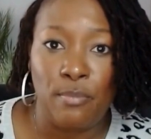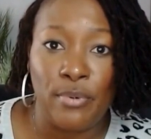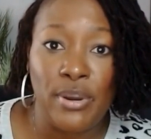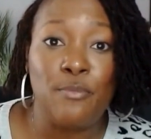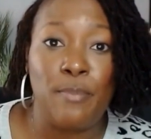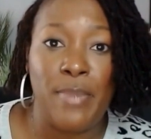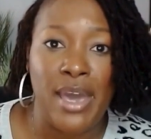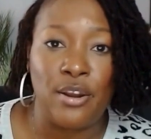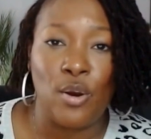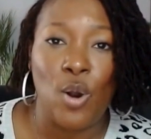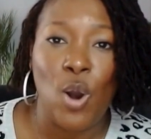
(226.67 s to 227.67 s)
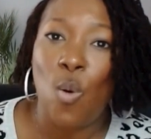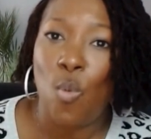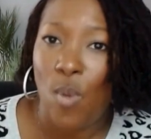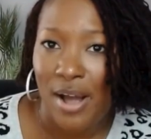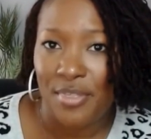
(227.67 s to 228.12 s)
breathe better
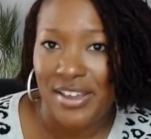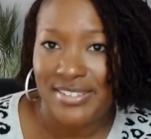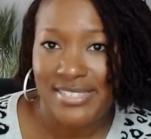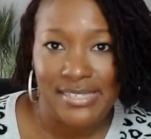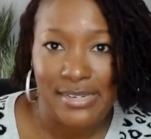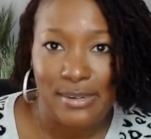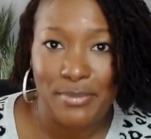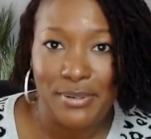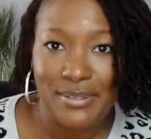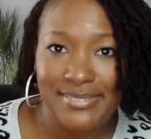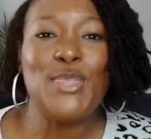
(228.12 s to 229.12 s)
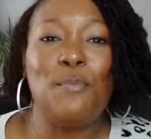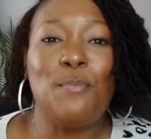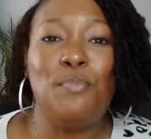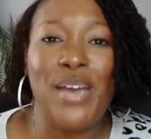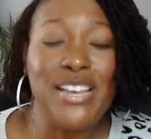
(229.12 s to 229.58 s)
while they sleep. The
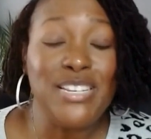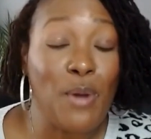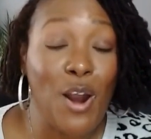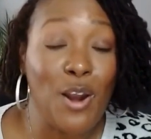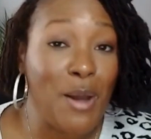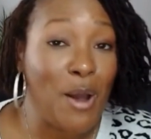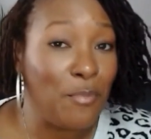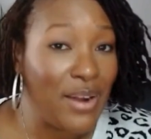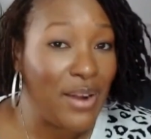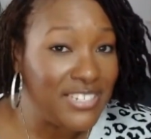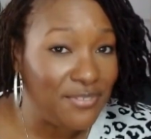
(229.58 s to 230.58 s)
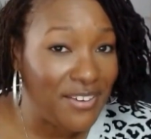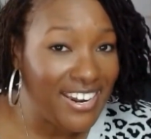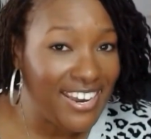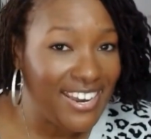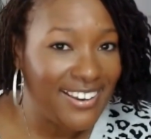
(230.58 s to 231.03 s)
best part about
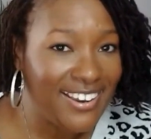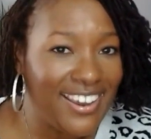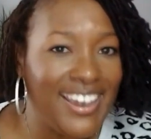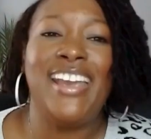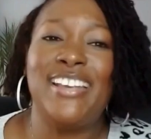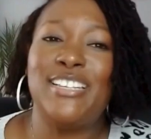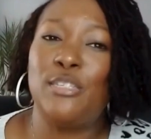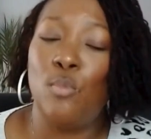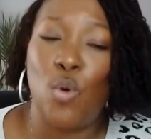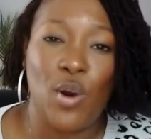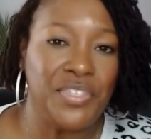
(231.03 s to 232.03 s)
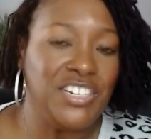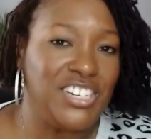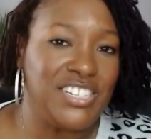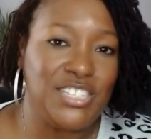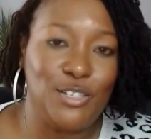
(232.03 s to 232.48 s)
breastfeeding? It's more than
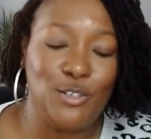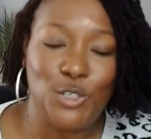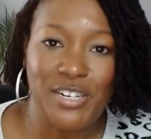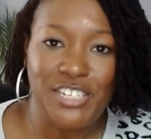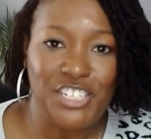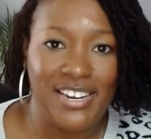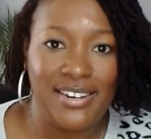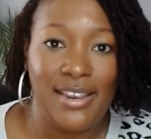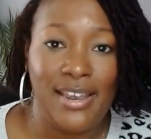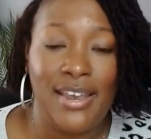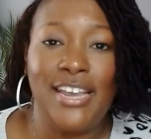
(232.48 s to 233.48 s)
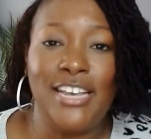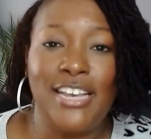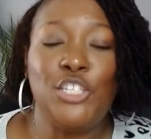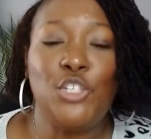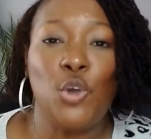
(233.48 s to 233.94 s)
just nutrition.
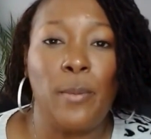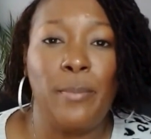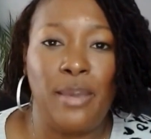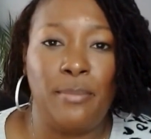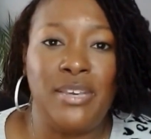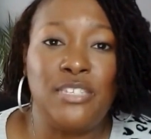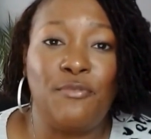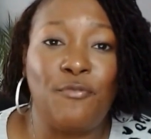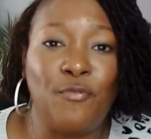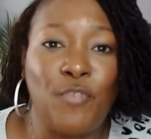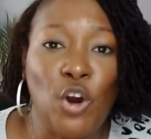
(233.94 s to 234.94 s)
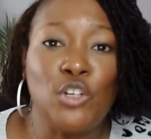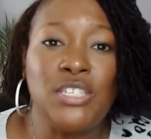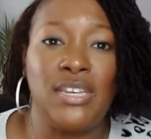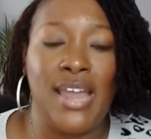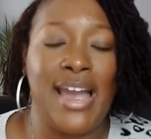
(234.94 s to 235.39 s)
It's your baby's
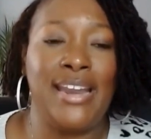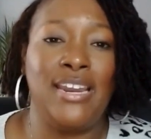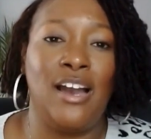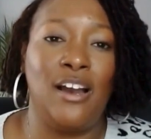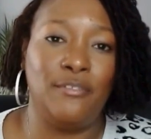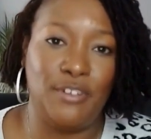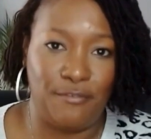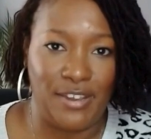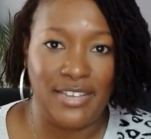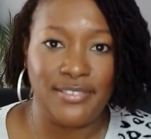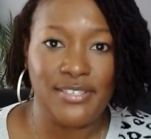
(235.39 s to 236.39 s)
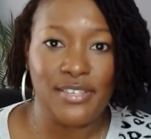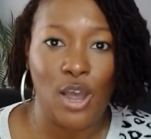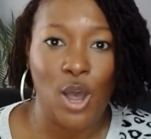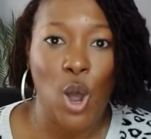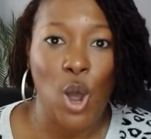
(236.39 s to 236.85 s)
first line of defense.
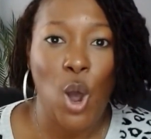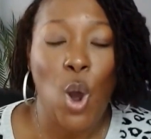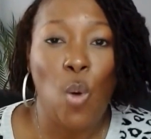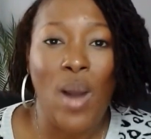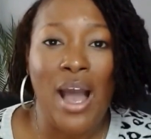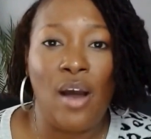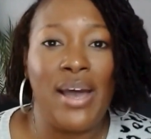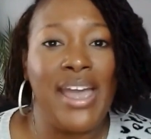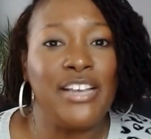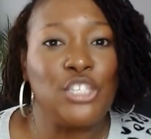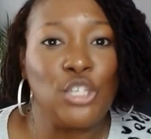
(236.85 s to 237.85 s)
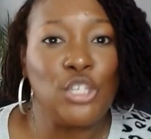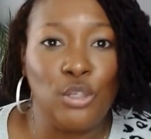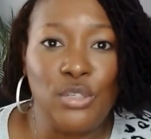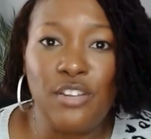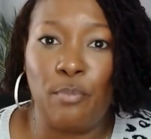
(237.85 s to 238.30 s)
While
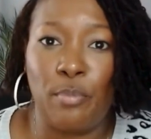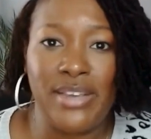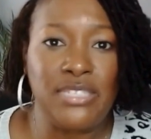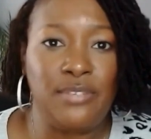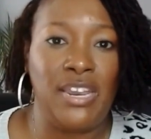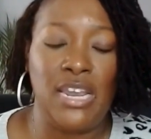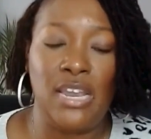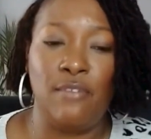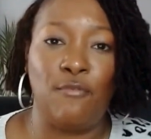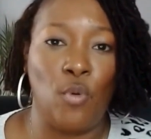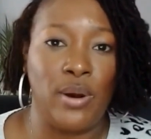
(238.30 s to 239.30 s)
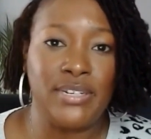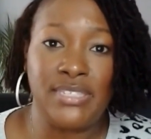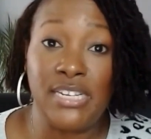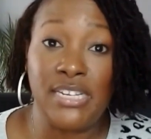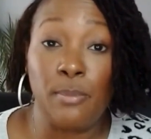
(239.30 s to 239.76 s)
exclusive breastfeeding for
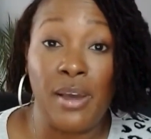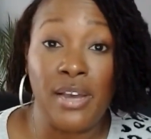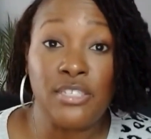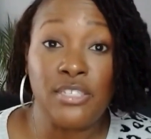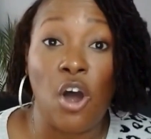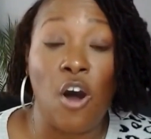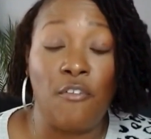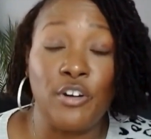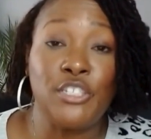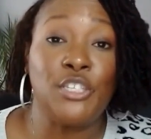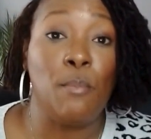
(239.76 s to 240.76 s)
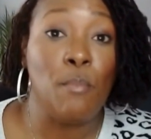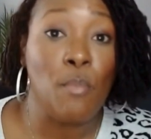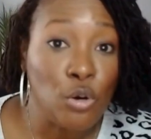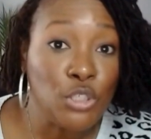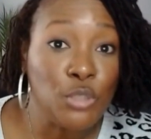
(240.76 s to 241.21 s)
6 months offers the
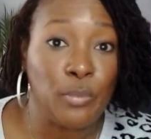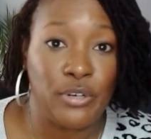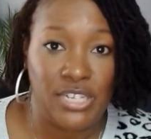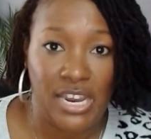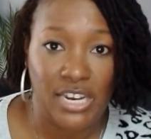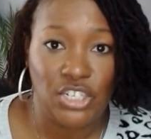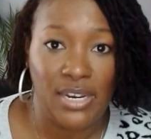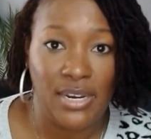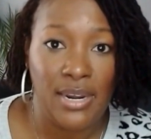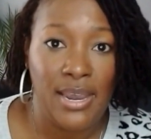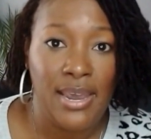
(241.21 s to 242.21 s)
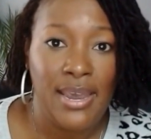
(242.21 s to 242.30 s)
most protection,